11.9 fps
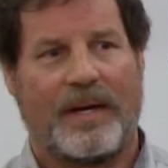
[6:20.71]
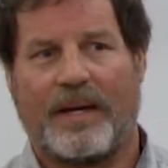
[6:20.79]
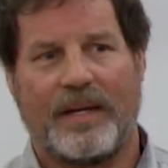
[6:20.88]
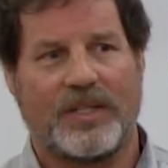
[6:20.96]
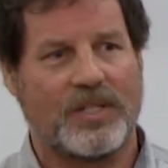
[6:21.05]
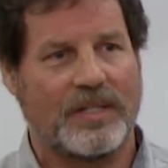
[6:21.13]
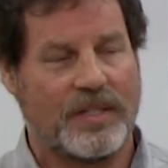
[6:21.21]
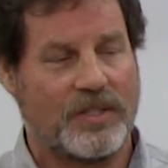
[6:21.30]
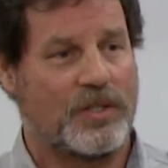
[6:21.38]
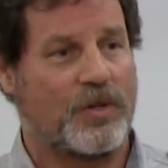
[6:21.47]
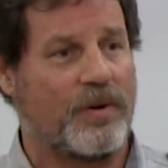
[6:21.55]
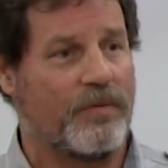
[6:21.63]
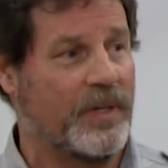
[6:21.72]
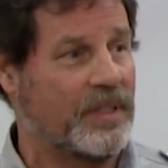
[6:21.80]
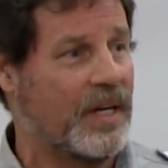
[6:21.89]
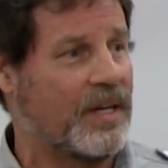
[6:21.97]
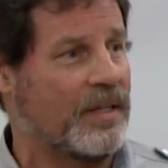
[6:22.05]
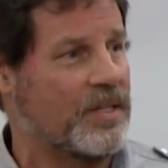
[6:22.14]
It's a sort of
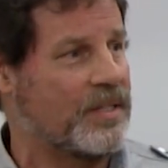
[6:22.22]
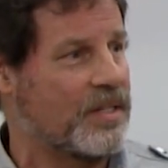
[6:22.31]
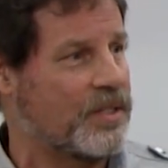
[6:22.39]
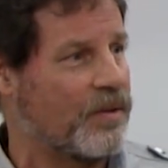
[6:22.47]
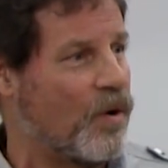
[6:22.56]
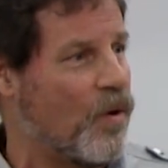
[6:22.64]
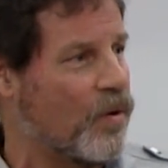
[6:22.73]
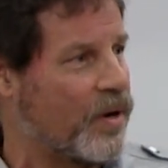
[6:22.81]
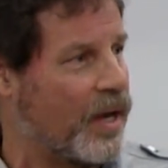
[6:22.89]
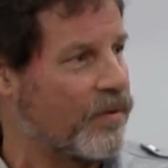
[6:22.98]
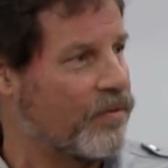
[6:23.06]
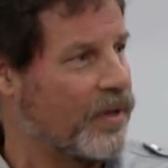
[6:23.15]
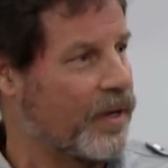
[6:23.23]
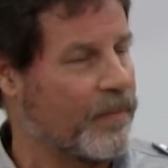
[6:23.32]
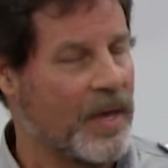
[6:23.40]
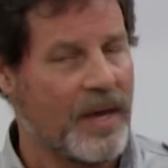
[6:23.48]
ridiculousness to the whole kind of thing.